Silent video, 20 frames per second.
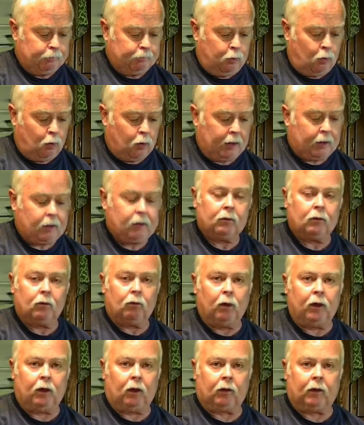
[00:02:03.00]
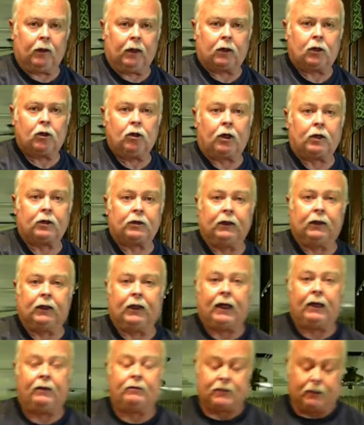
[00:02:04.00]
pork will cook the
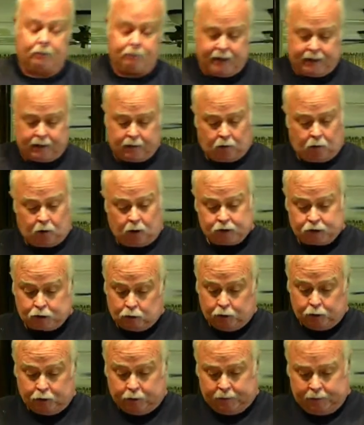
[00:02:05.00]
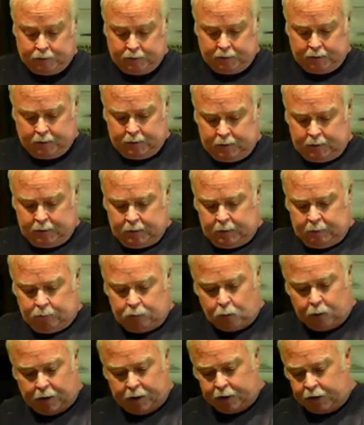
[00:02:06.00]
leaves and make it also good.
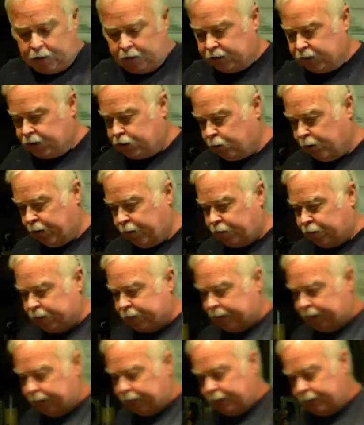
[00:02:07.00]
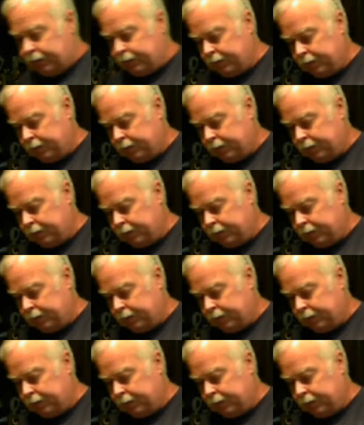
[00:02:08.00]
But we're going to do it this way for today.